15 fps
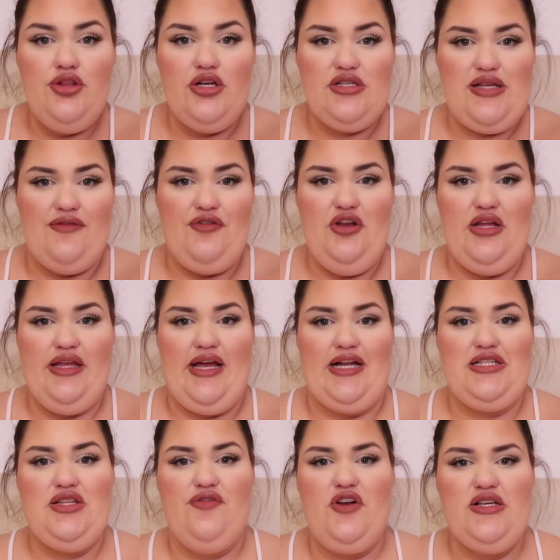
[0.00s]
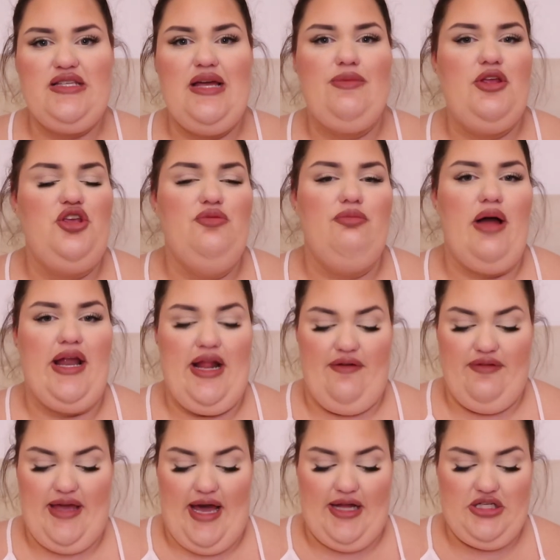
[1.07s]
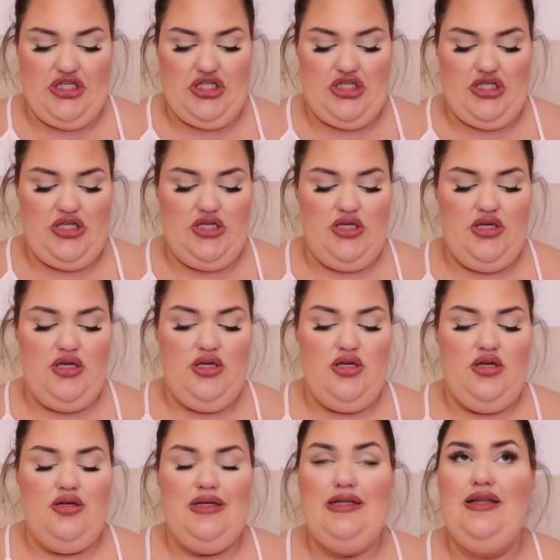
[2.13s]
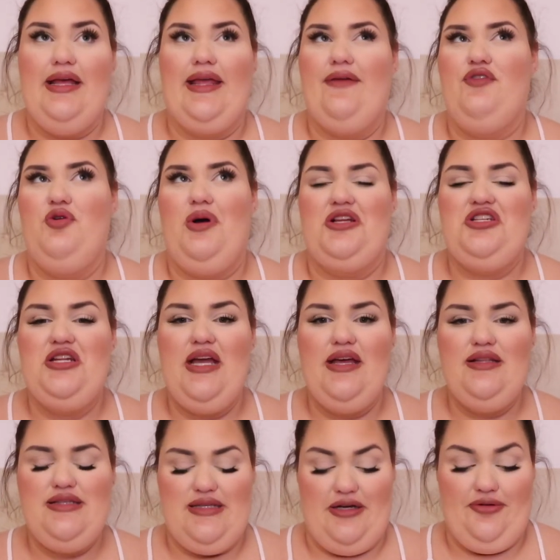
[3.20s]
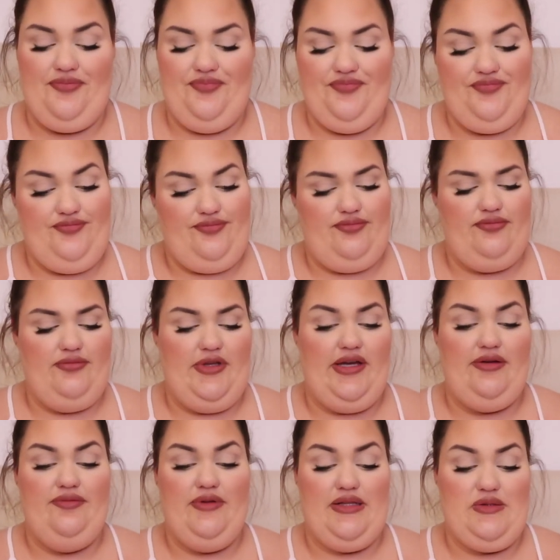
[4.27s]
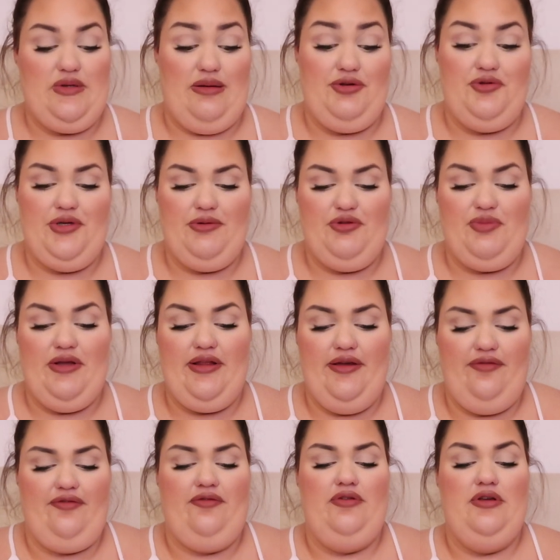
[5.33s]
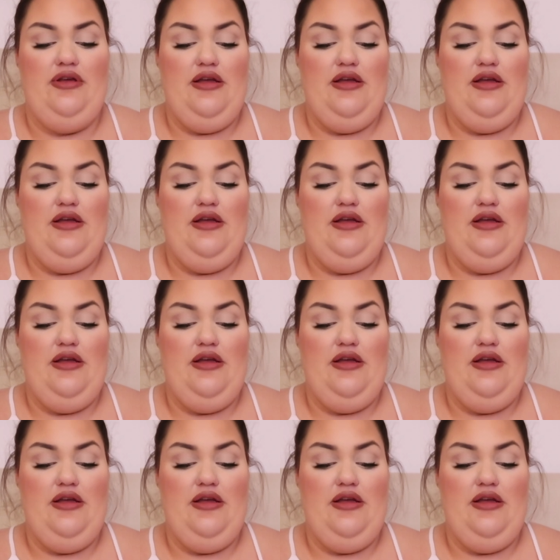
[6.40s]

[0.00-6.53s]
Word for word: there's stuff you didn't catch the first time that you might have catched like if you watch it again. So yeah, that's what I'm doing with my life